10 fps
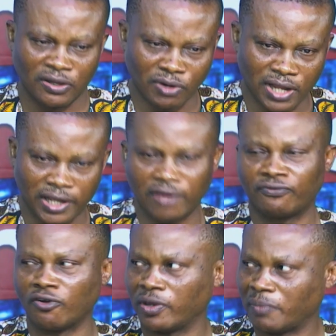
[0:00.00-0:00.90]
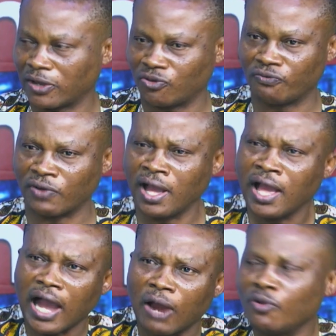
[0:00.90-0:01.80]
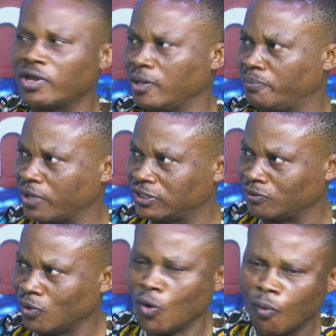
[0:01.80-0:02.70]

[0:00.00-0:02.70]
the ones that came from the banking so far, mm. are looking impressive.